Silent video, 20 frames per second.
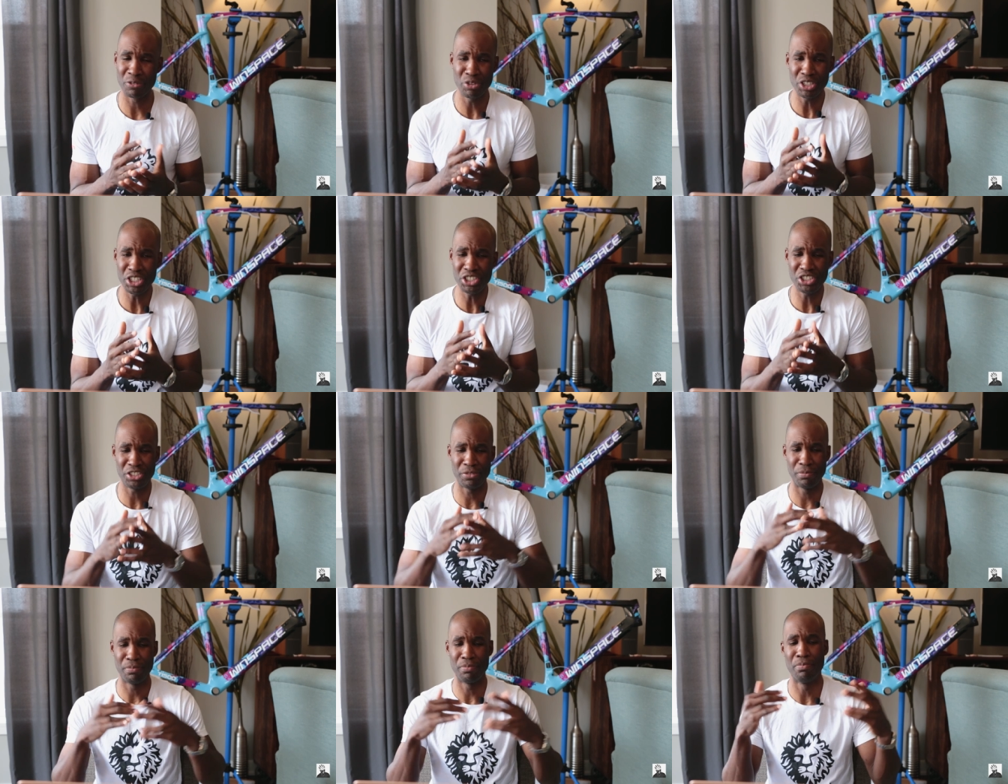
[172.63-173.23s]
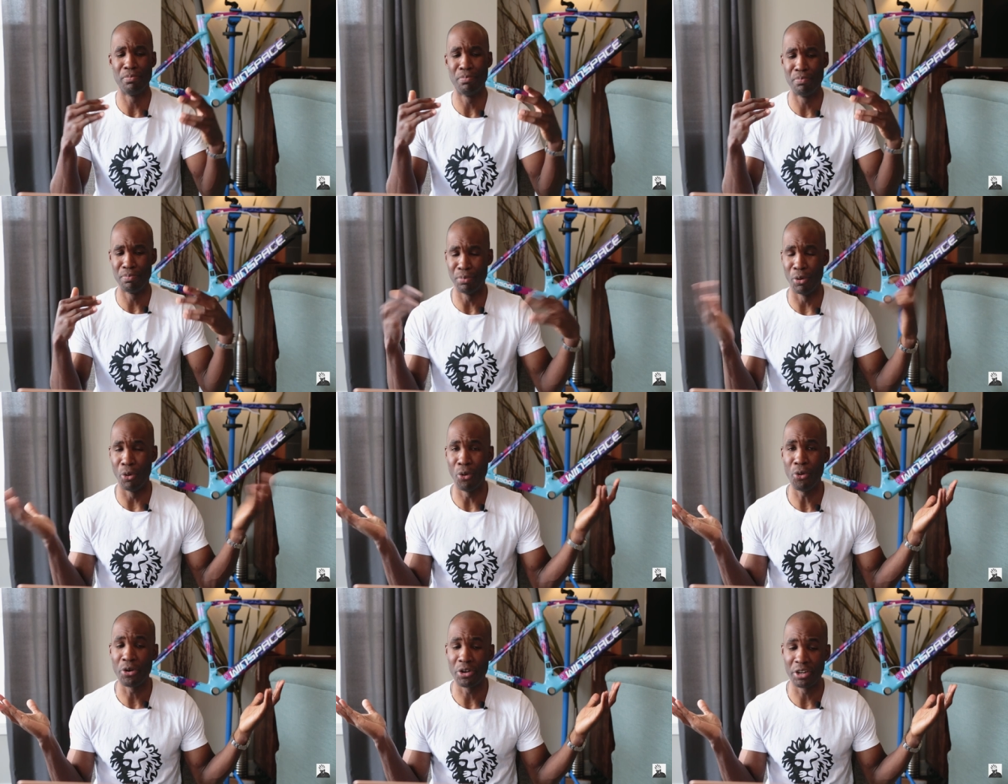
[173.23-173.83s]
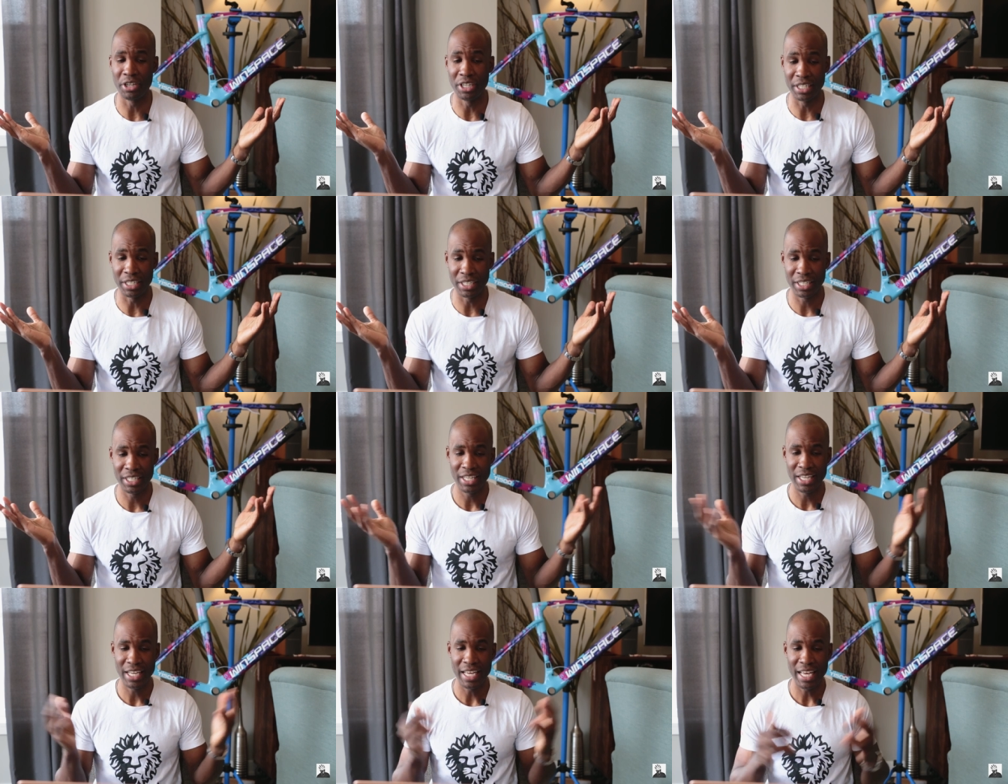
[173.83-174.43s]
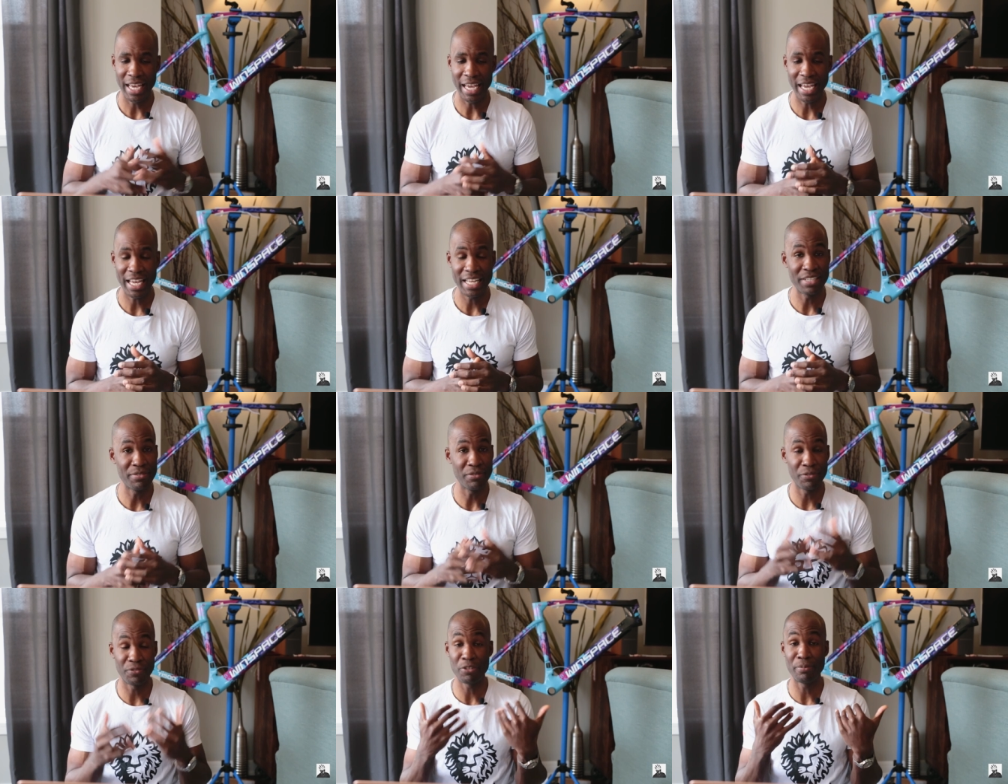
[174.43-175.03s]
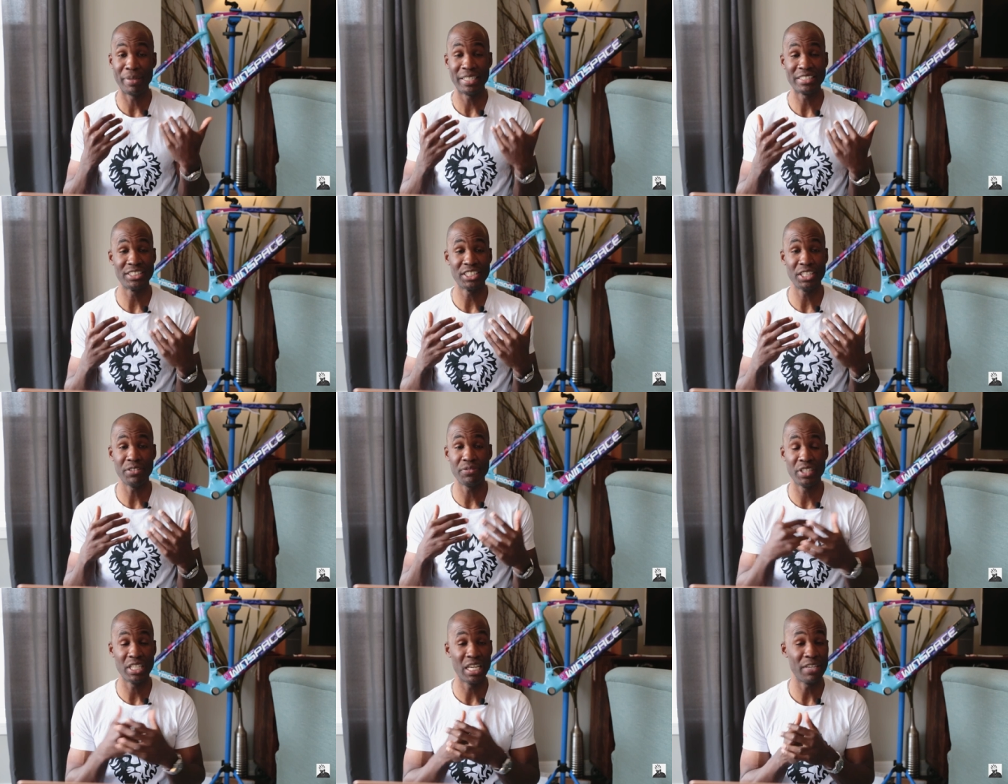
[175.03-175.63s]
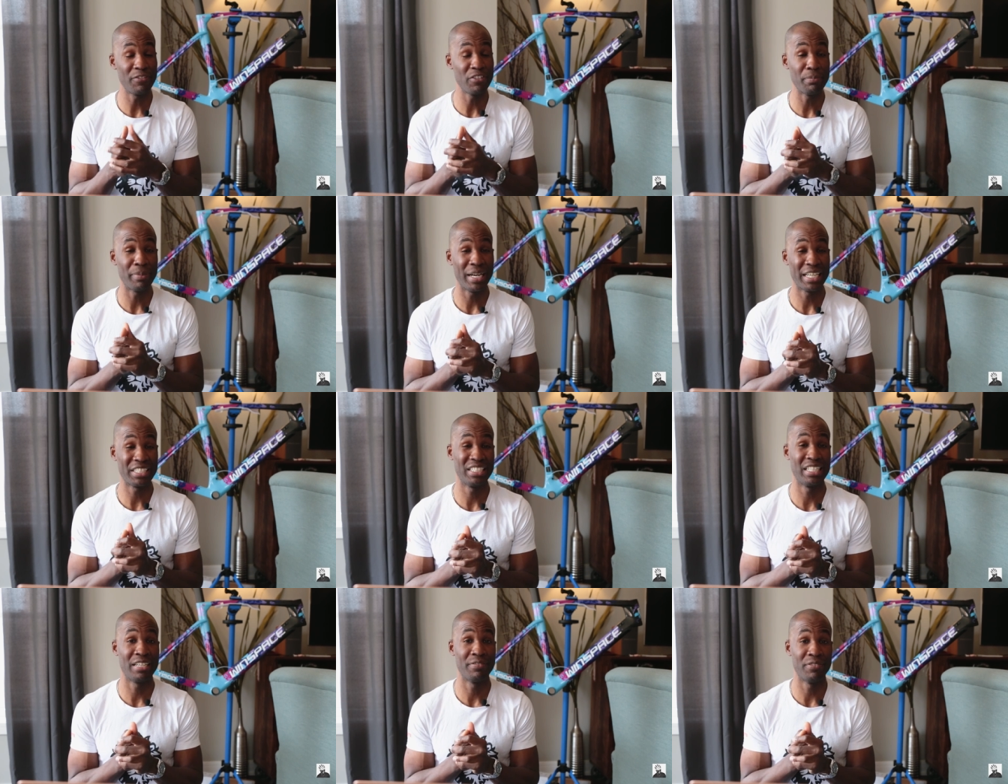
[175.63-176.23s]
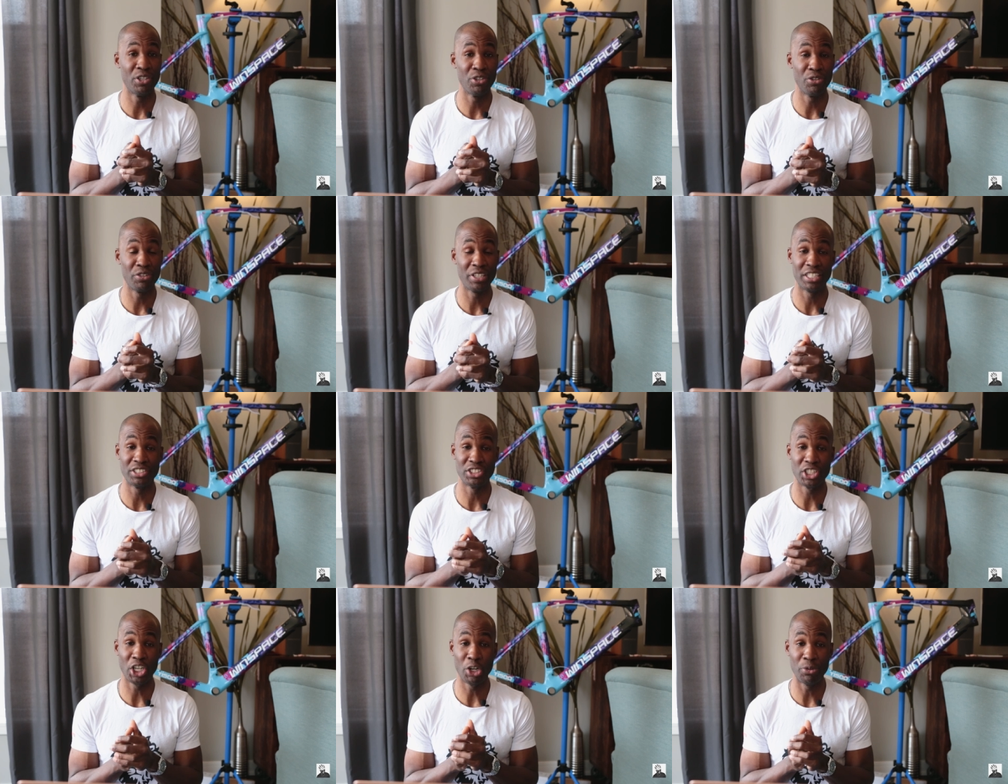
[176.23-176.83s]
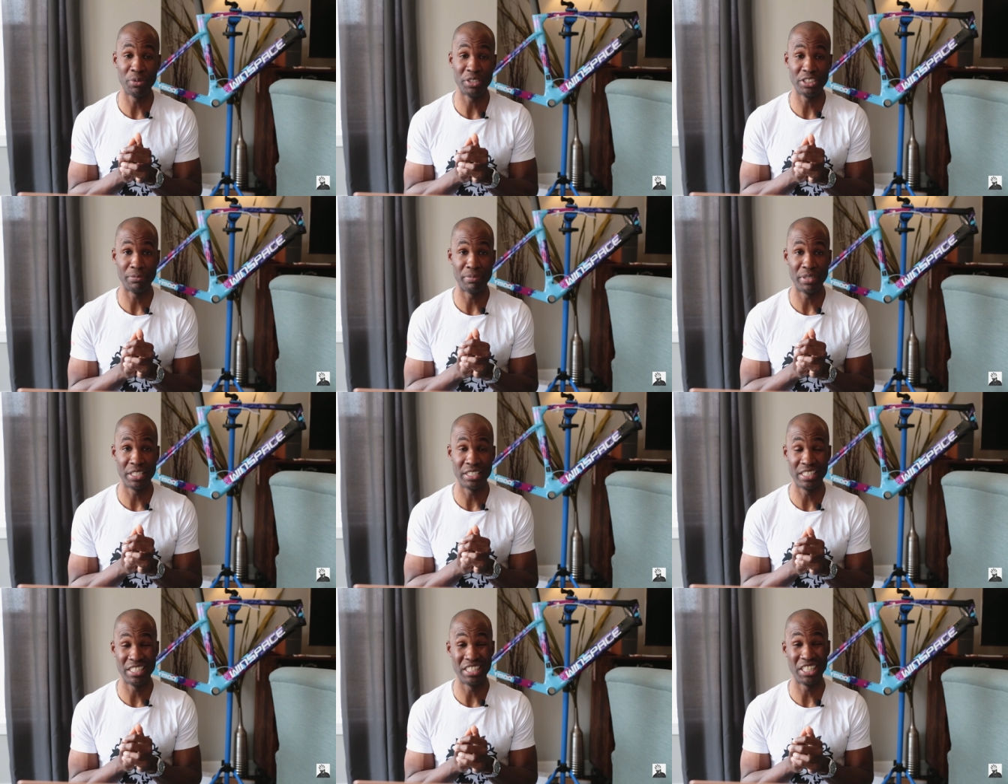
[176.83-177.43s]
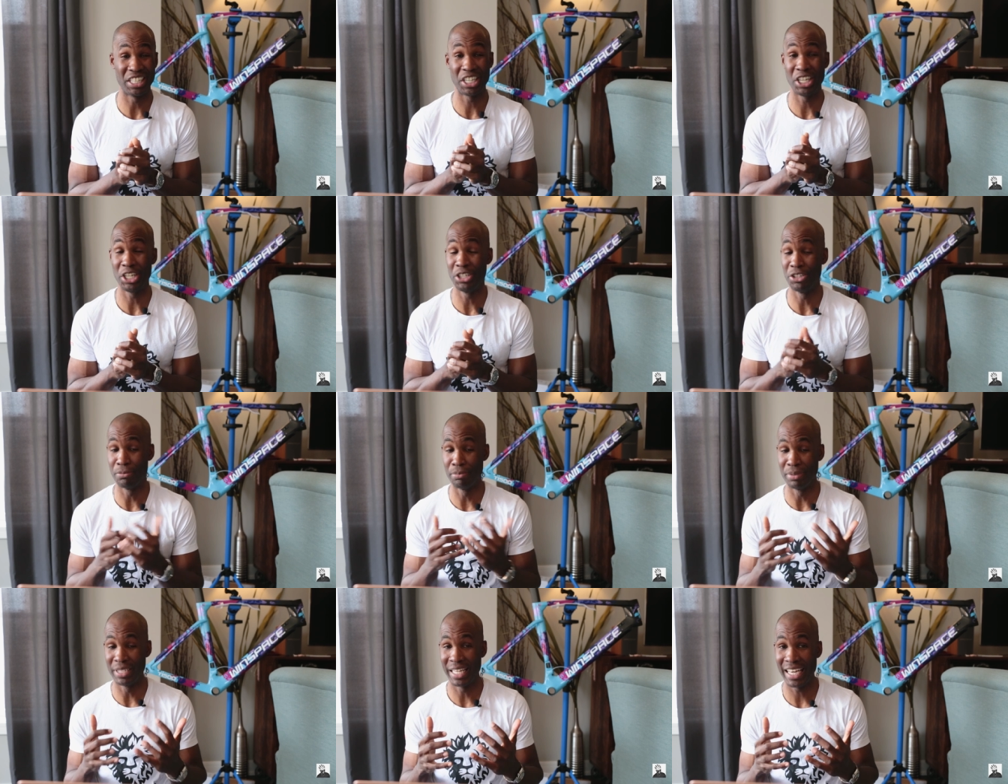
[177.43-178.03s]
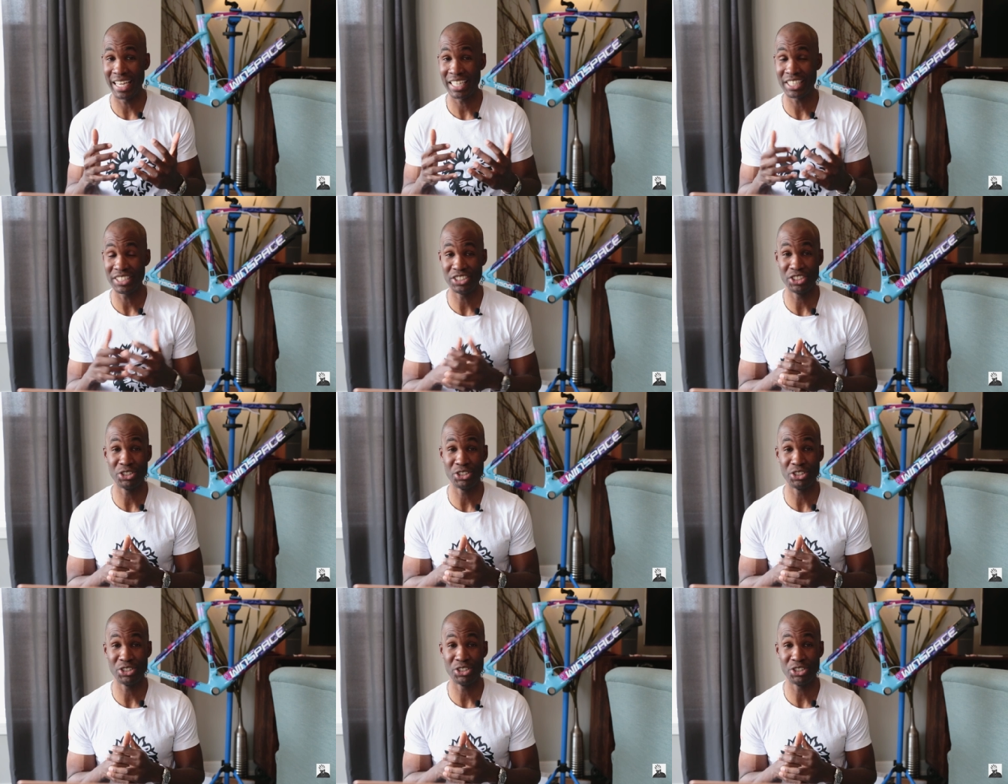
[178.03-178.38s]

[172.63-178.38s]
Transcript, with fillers: and really just boring. And for myself, every bike that I've owned has always been in the color black.